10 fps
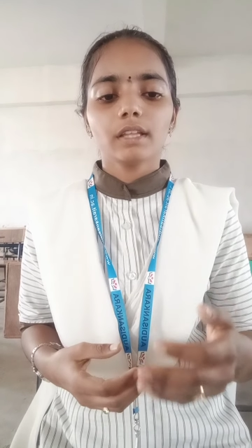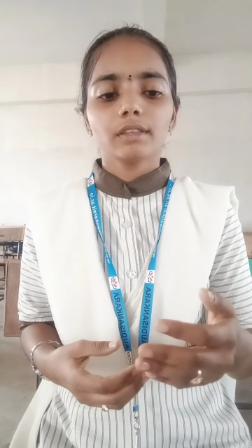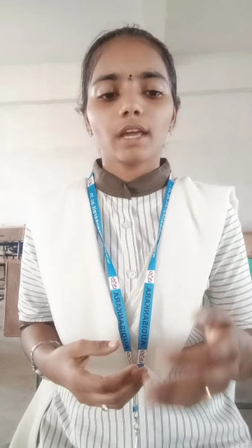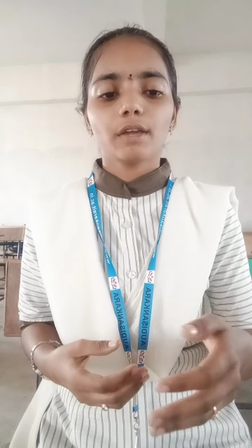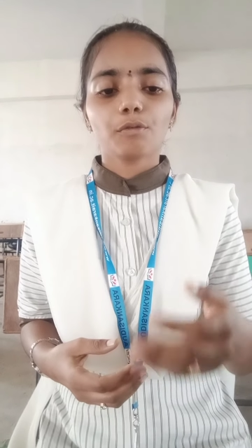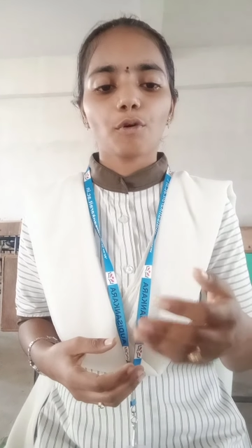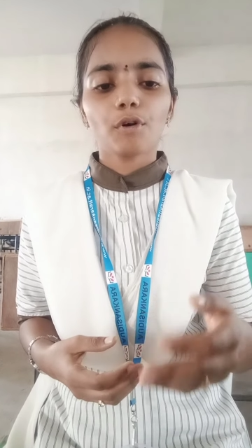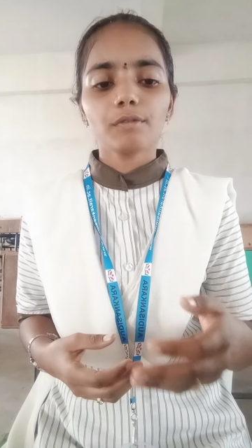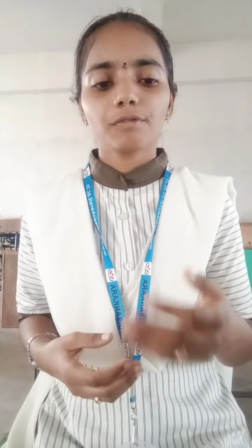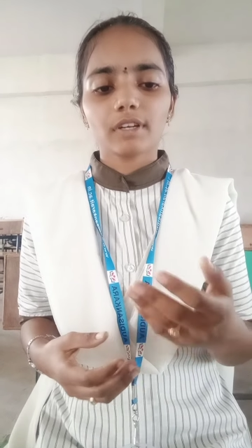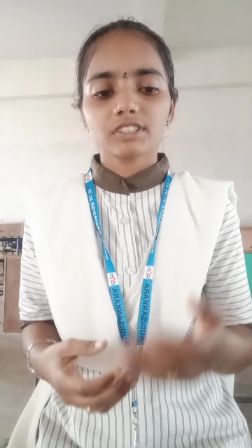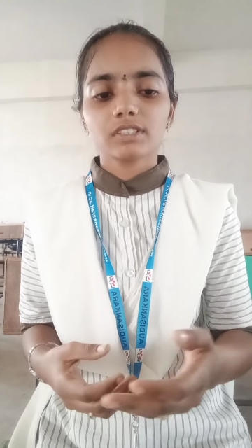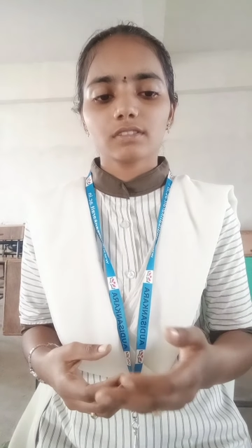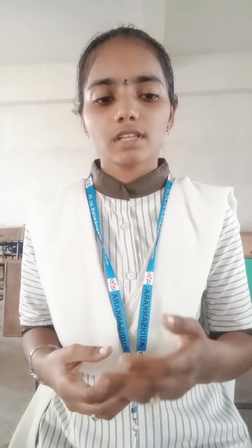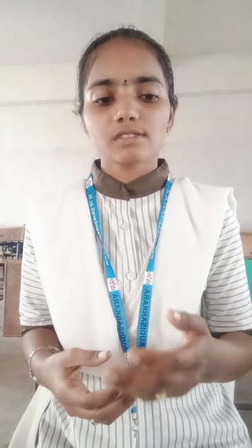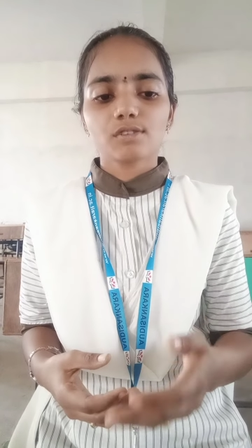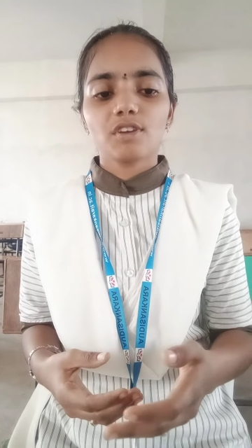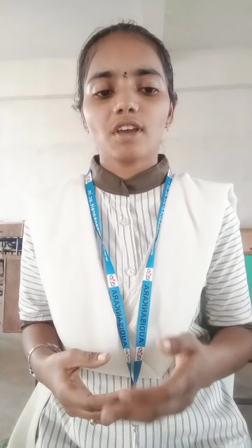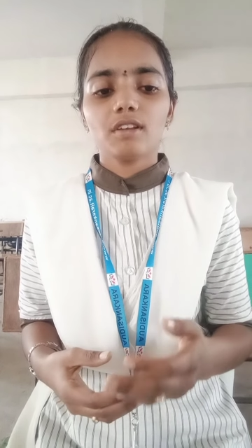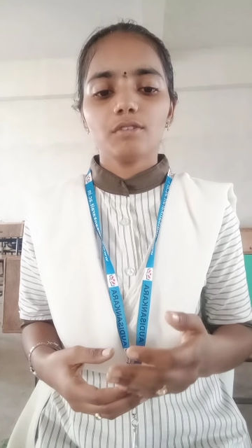their own first
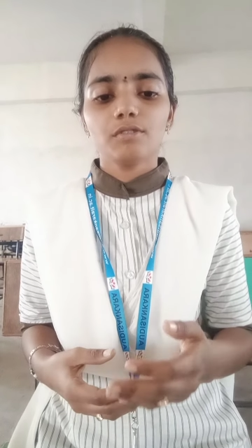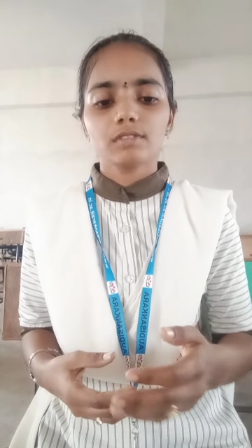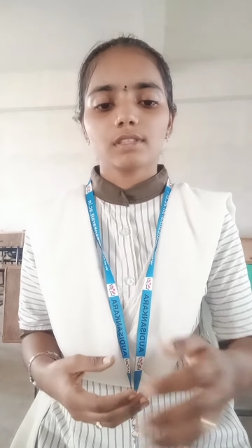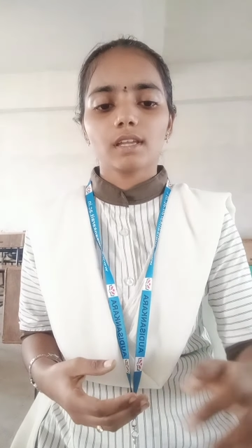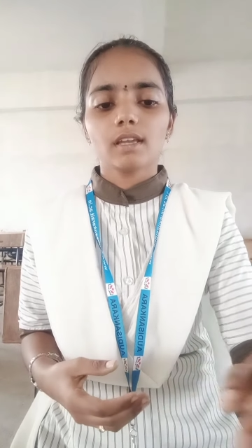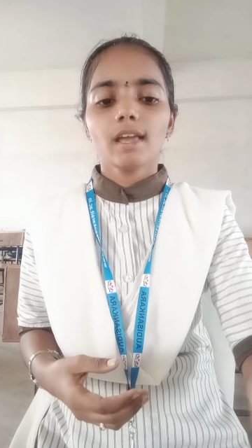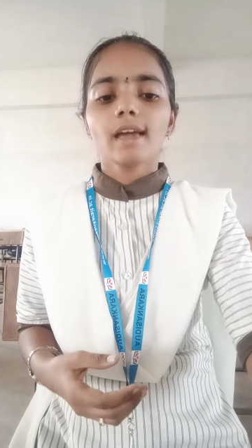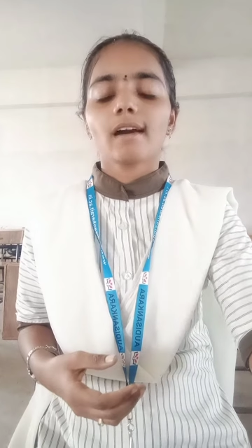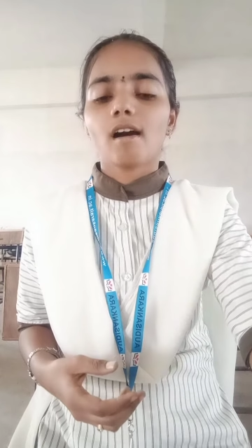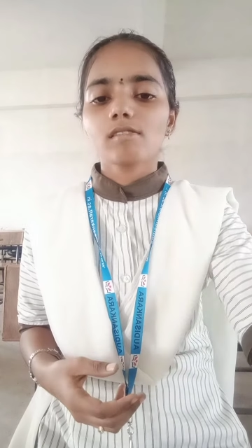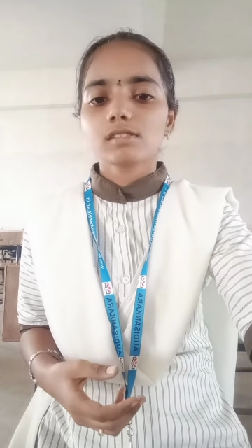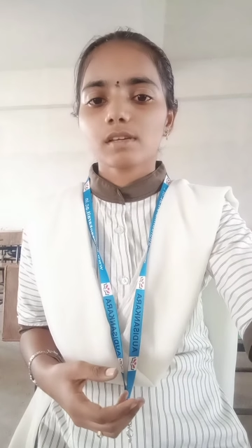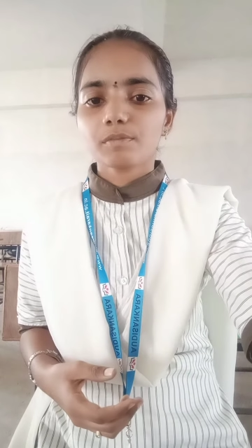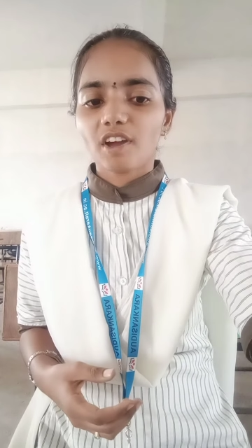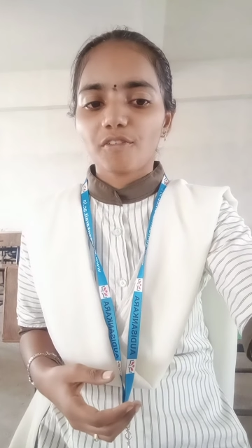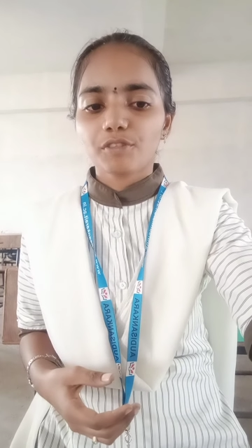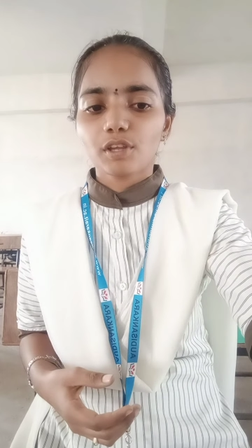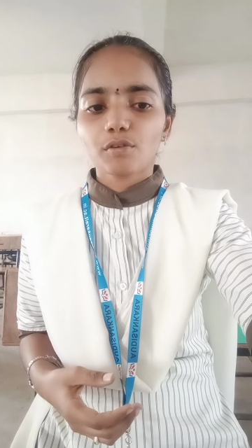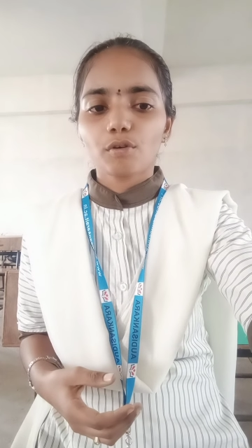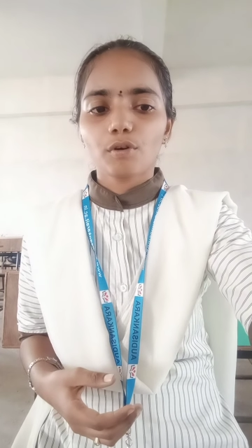SQL used the concept of the
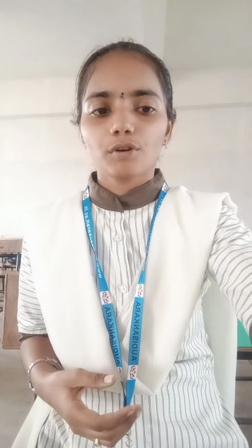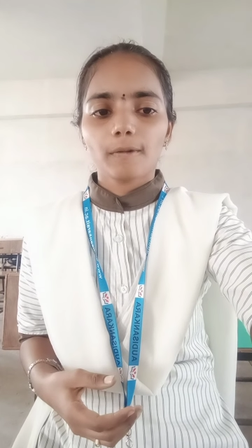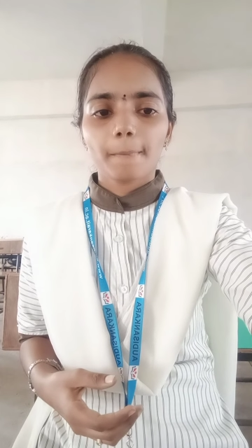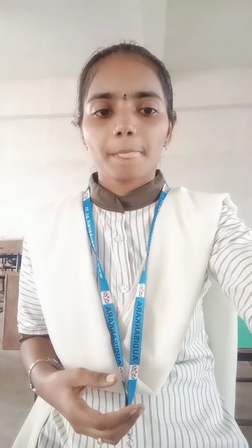code.